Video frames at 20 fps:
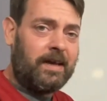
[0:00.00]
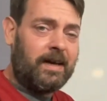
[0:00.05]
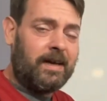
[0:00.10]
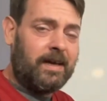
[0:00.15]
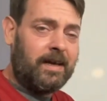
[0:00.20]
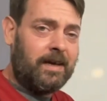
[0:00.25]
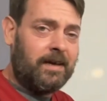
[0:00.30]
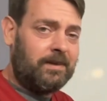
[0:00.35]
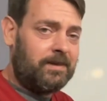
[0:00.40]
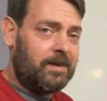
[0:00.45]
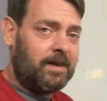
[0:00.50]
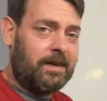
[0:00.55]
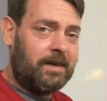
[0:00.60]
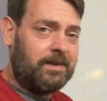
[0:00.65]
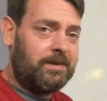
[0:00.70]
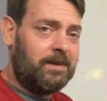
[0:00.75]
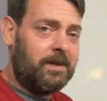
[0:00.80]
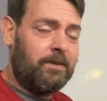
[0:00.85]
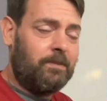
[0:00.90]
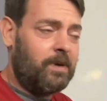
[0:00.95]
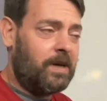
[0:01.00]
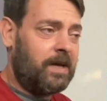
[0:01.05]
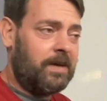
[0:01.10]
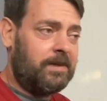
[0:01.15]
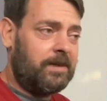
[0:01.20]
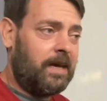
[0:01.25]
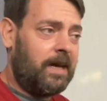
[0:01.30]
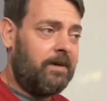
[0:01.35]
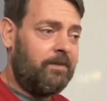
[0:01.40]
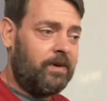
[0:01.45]
I guess, like I said,
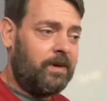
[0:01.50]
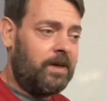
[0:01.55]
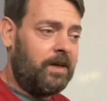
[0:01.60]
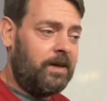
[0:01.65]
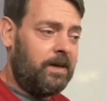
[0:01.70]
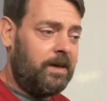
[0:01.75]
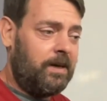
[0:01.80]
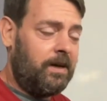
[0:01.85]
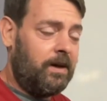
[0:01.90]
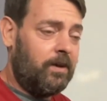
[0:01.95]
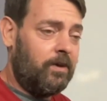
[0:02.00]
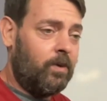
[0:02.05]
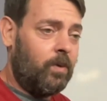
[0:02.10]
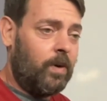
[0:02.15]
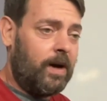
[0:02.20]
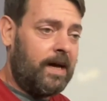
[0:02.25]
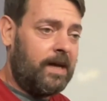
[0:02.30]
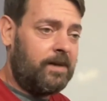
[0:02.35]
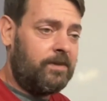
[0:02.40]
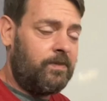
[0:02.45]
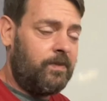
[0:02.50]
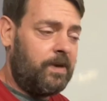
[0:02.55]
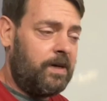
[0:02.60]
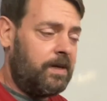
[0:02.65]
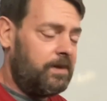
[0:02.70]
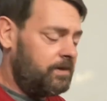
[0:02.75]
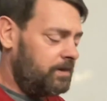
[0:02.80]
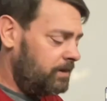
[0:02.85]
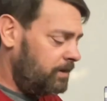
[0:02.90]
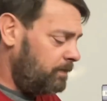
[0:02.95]
because I haven't done any other Wyze
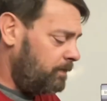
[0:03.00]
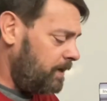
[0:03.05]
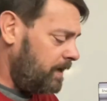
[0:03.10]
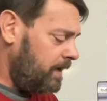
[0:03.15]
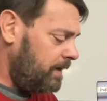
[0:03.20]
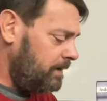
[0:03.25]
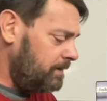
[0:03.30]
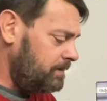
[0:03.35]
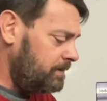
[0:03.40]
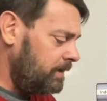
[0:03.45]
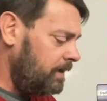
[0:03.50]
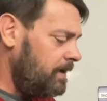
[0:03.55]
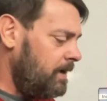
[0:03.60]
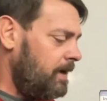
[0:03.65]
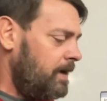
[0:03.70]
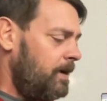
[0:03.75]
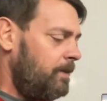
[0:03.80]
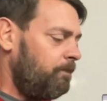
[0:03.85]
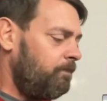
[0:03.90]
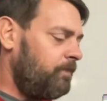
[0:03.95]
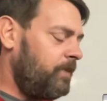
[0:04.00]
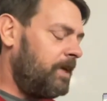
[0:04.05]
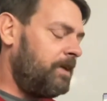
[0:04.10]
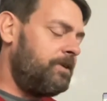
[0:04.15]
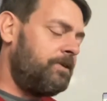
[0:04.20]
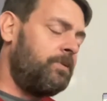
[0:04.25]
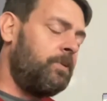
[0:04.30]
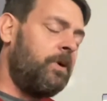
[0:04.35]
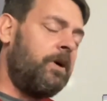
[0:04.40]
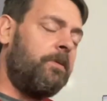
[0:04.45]
videos in the past, I
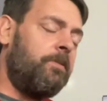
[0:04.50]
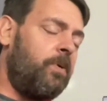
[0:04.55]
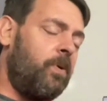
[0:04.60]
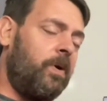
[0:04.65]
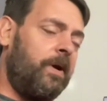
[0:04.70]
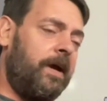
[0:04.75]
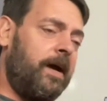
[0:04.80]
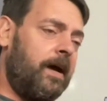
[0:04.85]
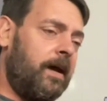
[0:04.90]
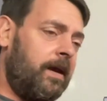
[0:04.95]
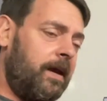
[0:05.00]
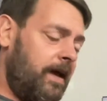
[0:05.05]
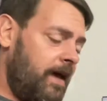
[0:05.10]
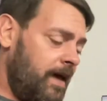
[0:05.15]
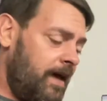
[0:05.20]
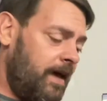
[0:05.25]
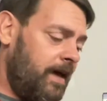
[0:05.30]
just want to point out,